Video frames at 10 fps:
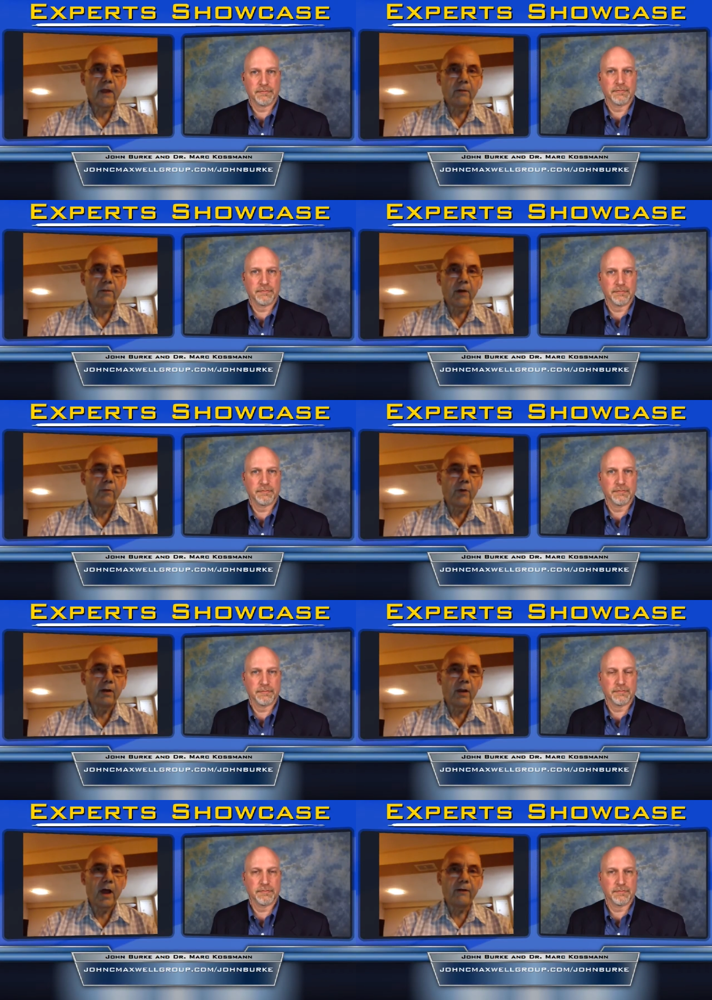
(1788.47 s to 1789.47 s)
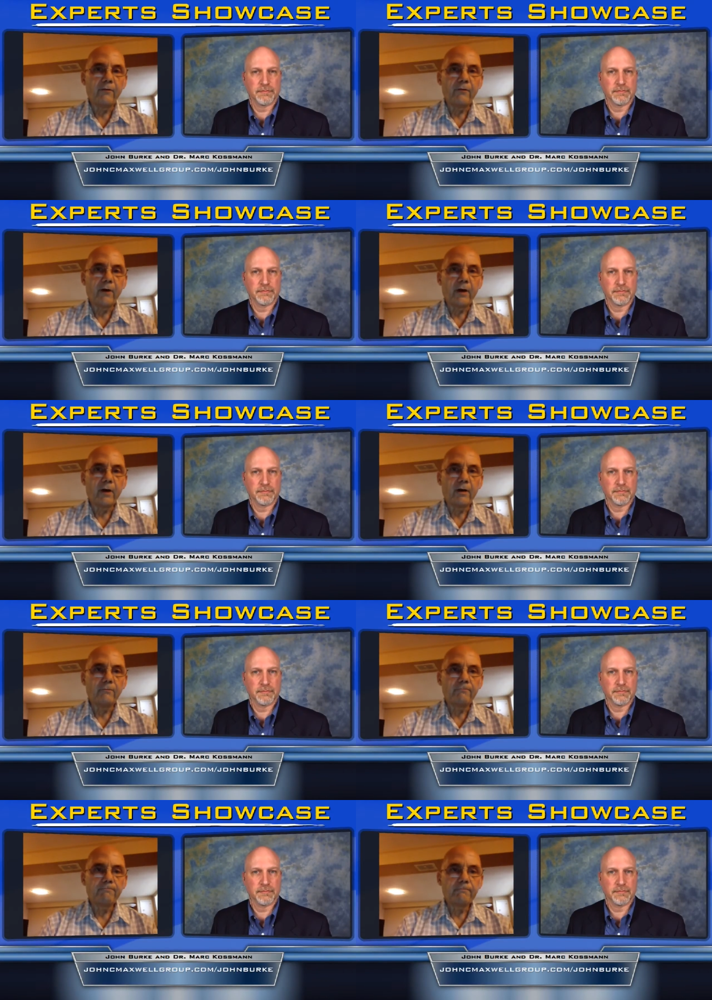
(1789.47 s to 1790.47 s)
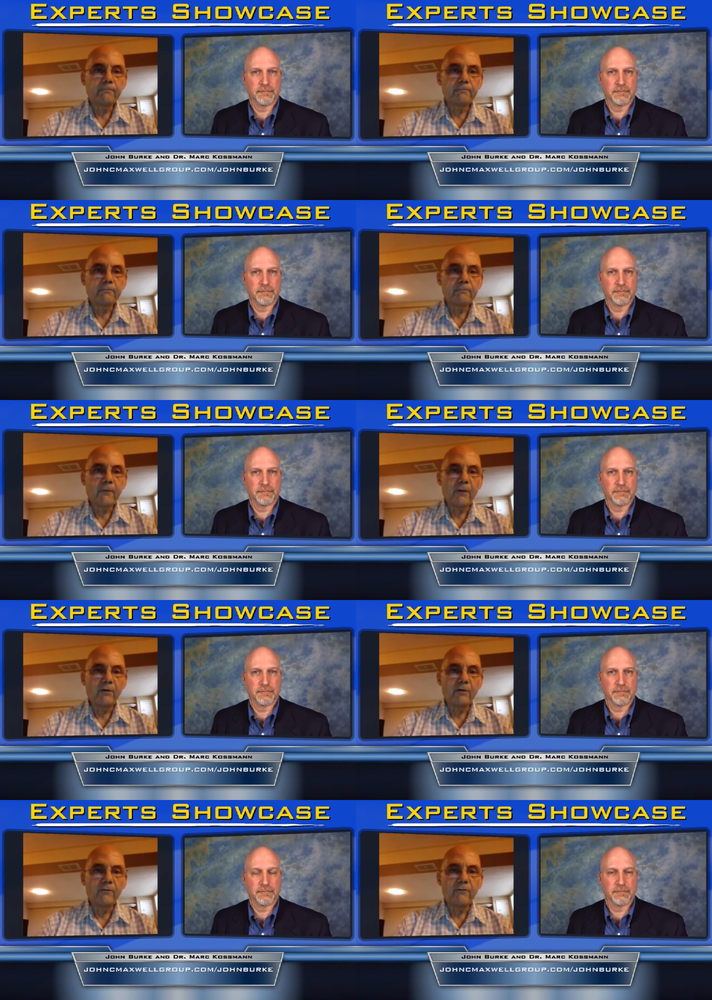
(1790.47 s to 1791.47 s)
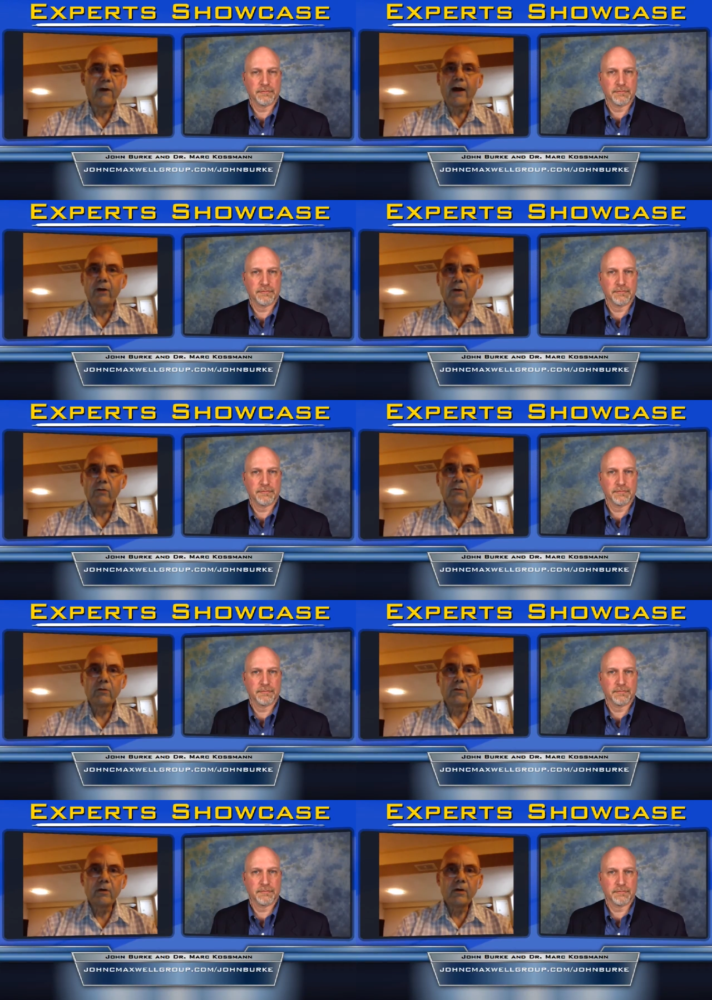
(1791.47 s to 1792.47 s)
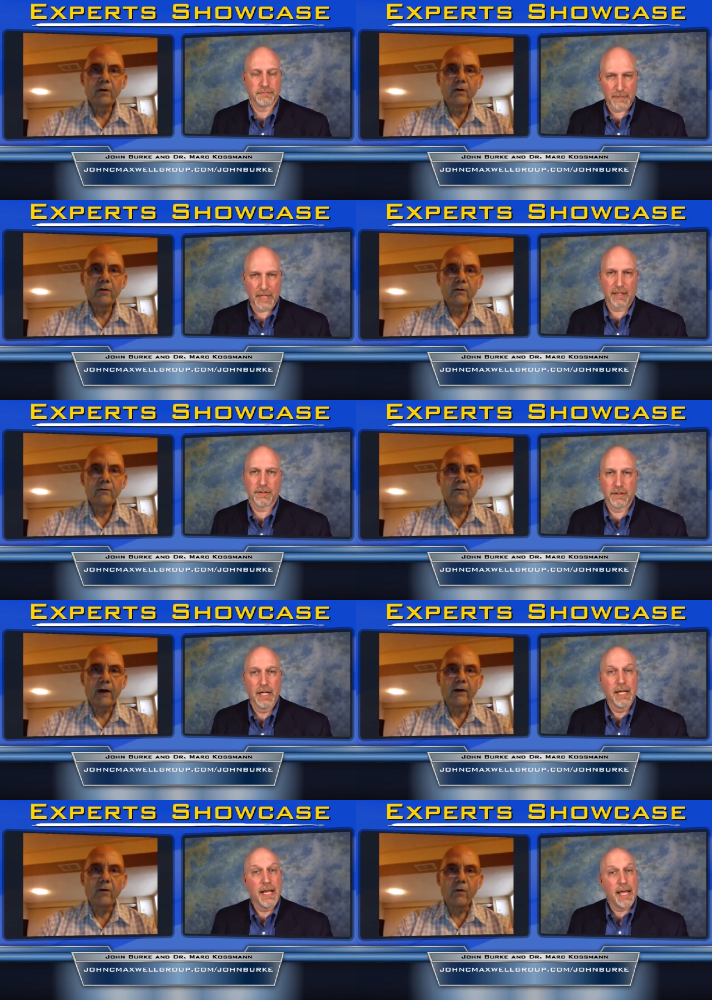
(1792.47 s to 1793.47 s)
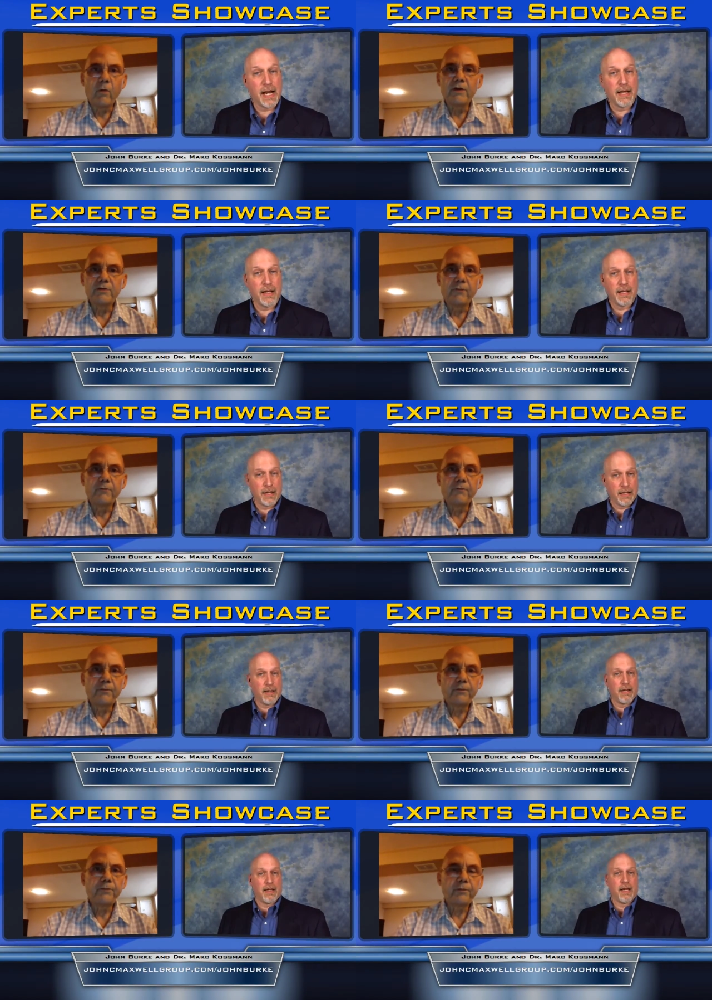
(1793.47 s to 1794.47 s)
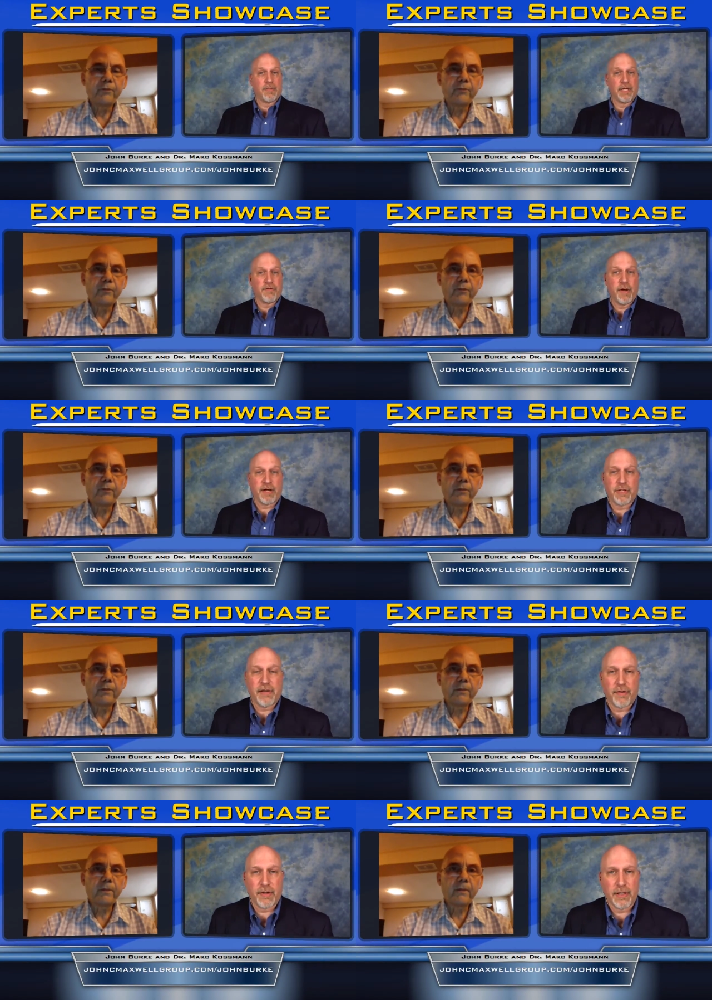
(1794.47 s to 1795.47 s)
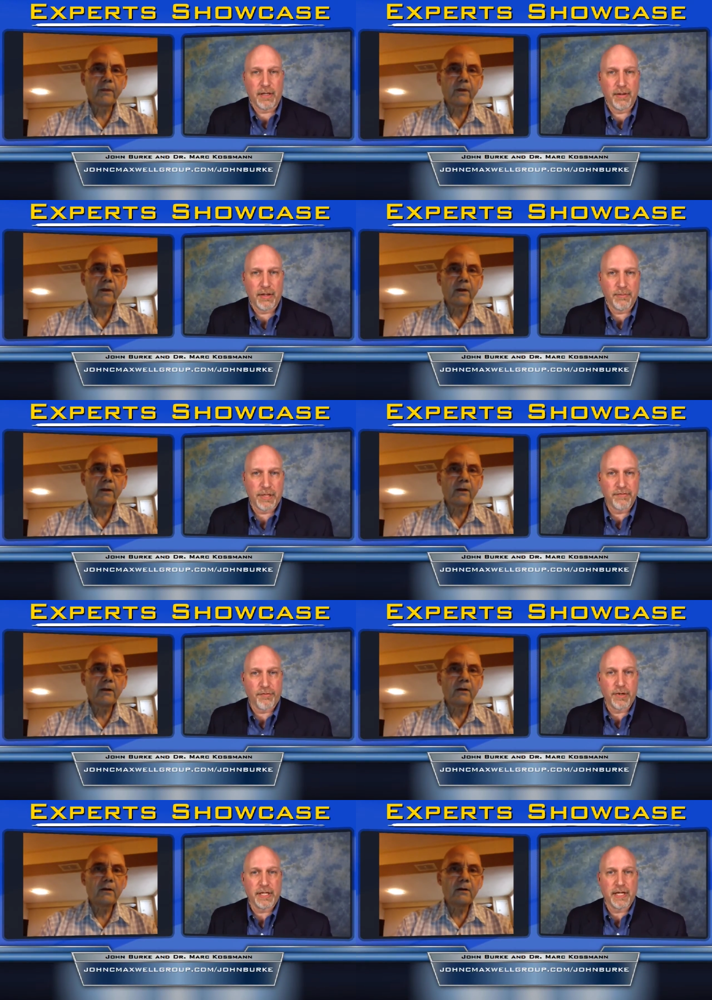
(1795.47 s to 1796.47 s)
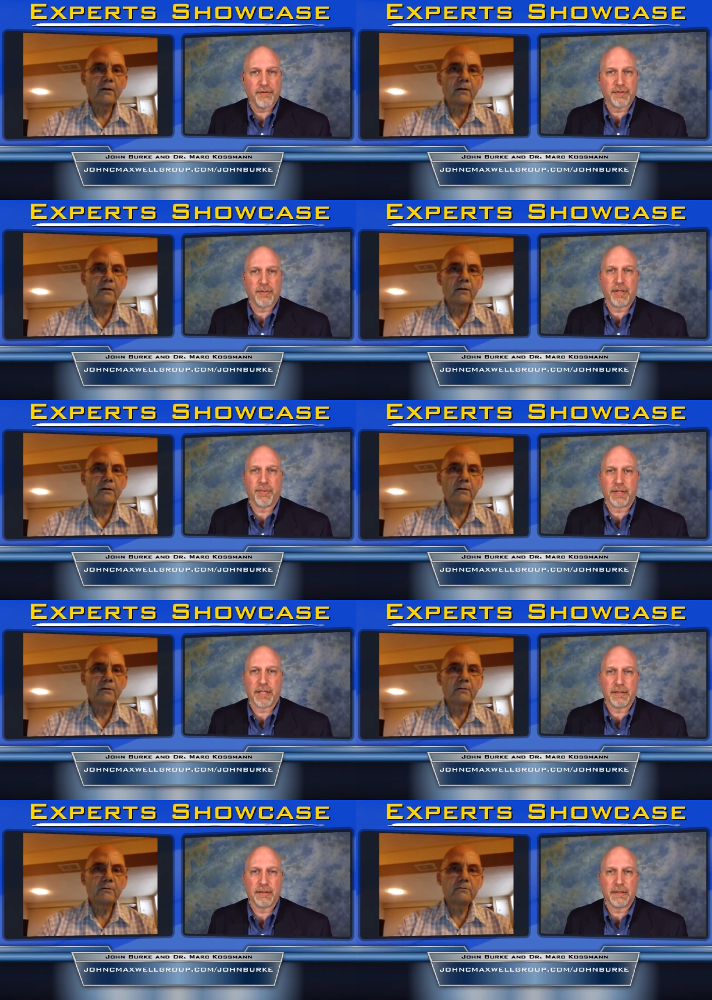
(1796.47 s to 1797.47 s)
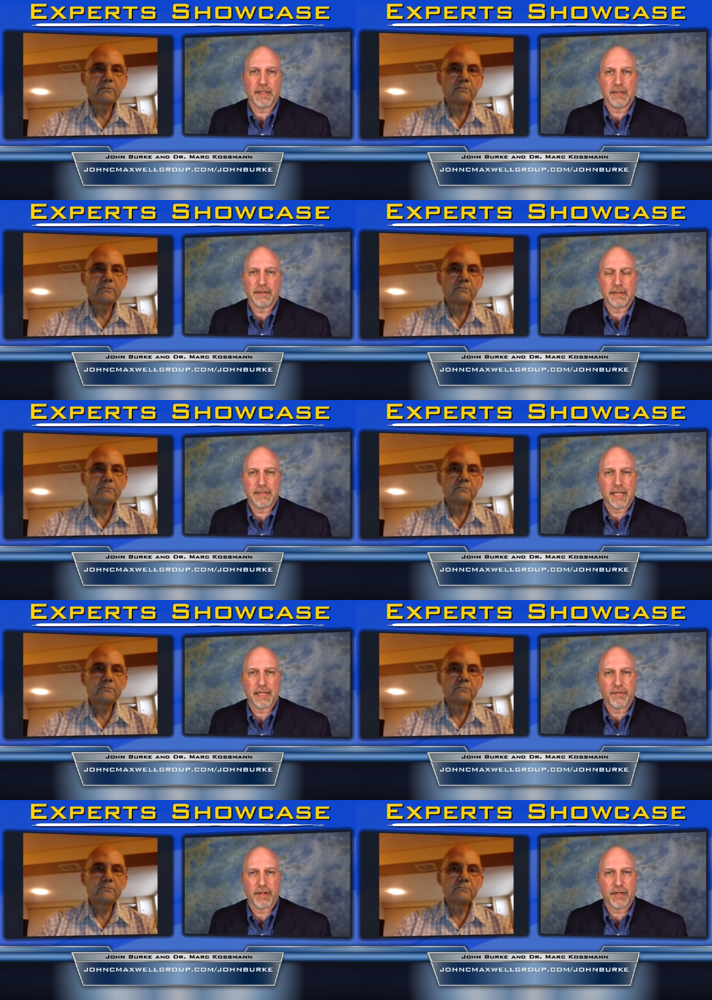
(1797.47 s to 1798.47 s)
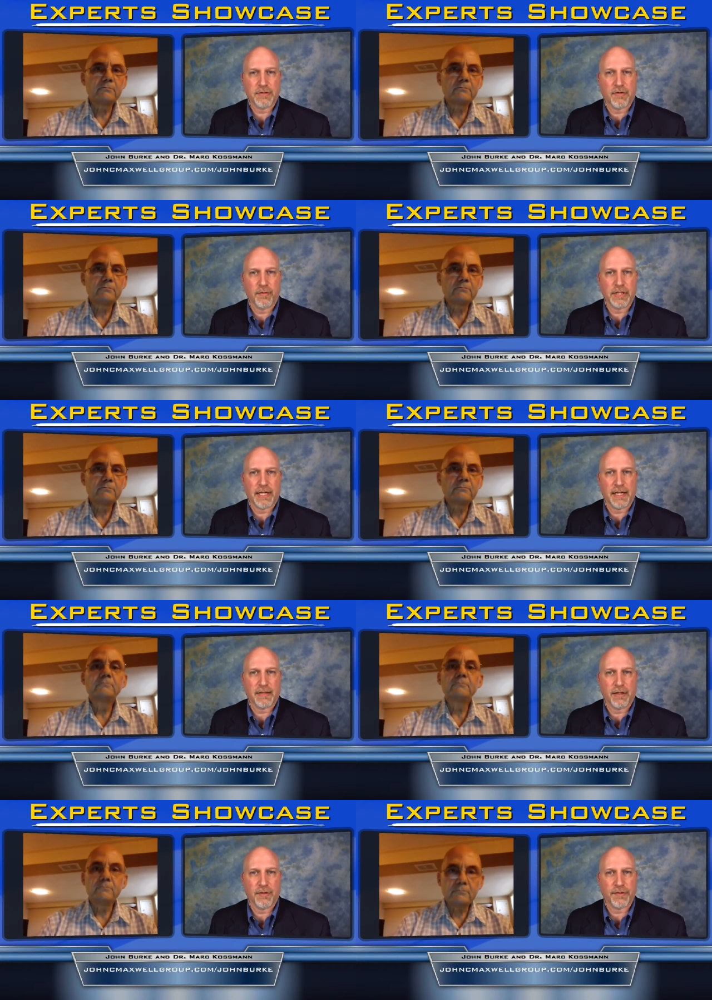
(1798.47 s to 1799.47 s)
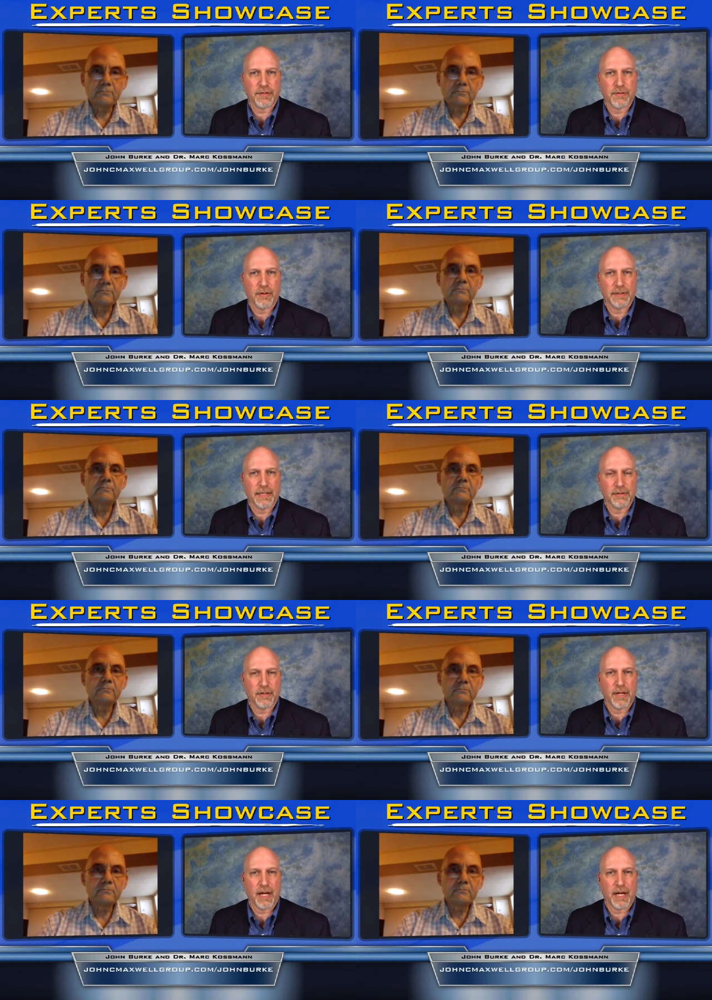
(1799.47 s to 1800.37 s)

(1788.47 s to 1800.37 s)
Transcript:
Speaker 1: yeah, I bring a lot of uh, value. Excellent. Value and uh, wisdom.
Speaker 2: And I believe you actually have a, a, a, bit of a free gift that people can, uh, can take advantage of when they get there. If they scroll down to the